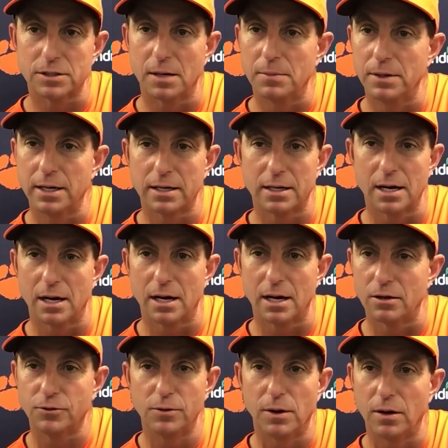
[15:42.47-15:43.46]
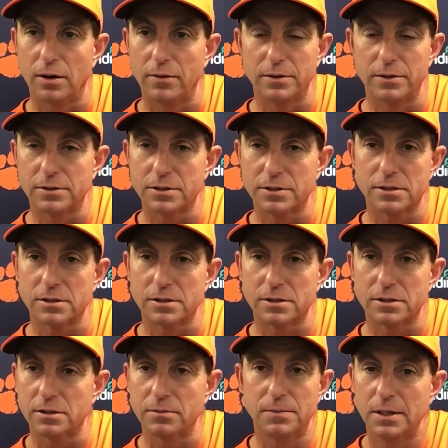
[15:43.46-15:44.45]
Since I've been in college football, it's
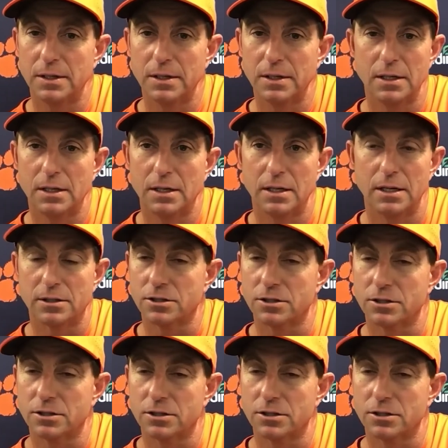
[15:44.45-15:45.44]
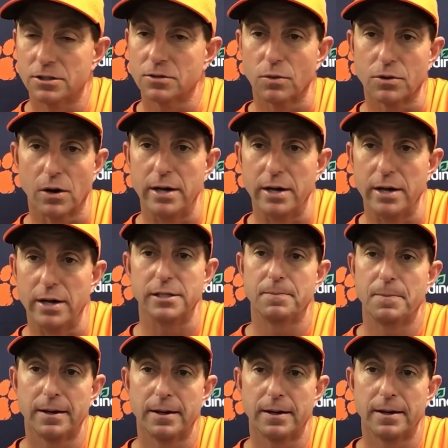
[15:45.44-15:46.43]
just
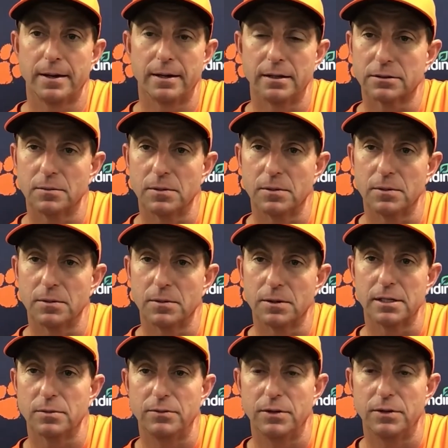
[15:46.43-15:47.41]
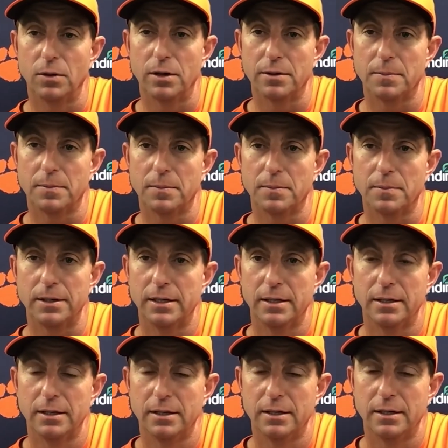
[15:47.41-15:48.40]
crazy. Some of the things we've dealt
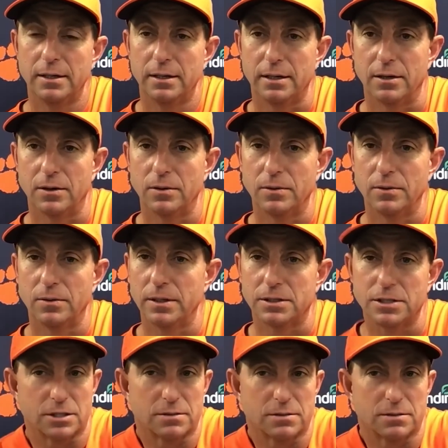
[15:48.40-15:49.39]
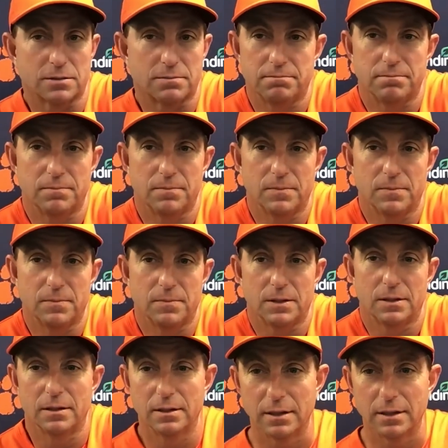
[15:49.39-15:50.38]
with, but it's just,
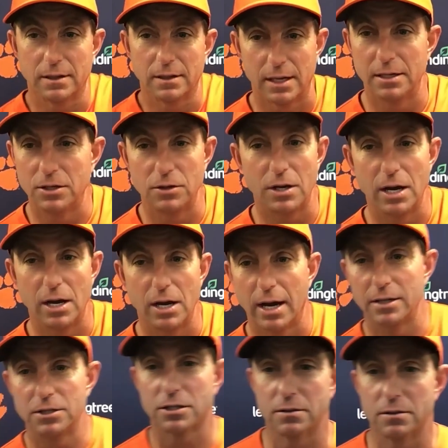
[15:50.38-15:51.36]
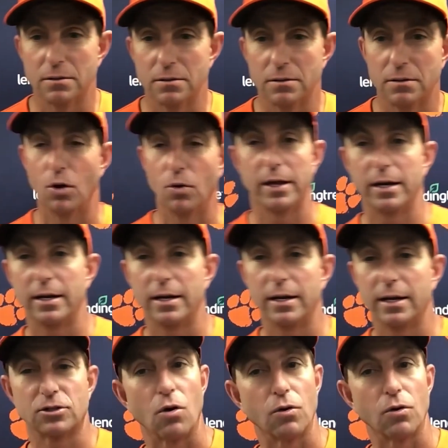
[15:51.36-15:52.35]
again, you got to just
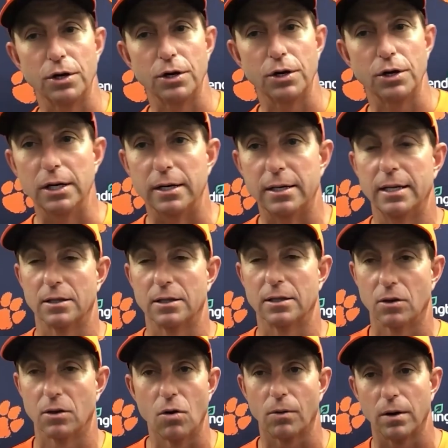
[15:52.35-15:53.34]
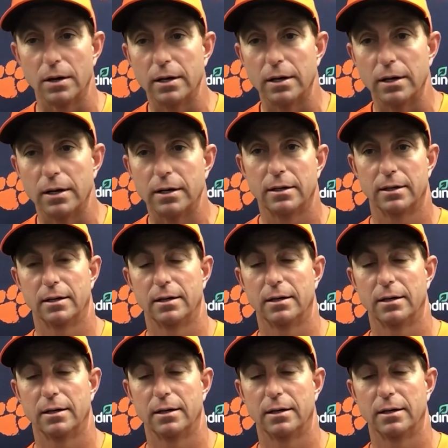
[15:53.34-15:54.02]
know that it's all good in the long run.